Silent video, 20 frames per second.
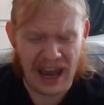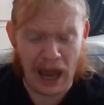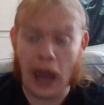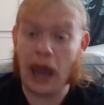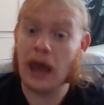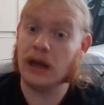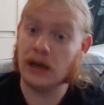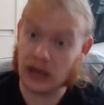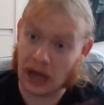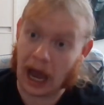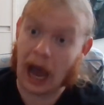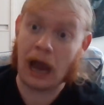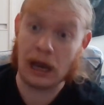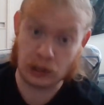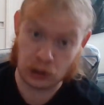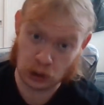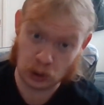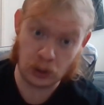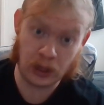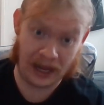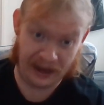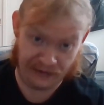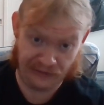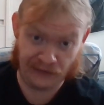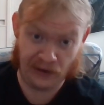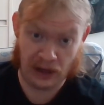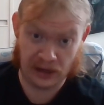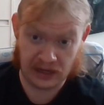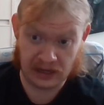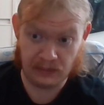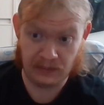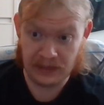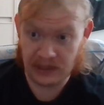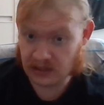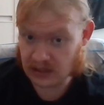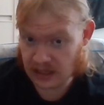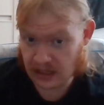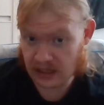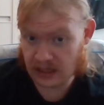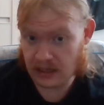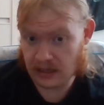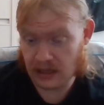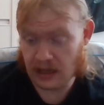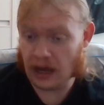and I do like funk music.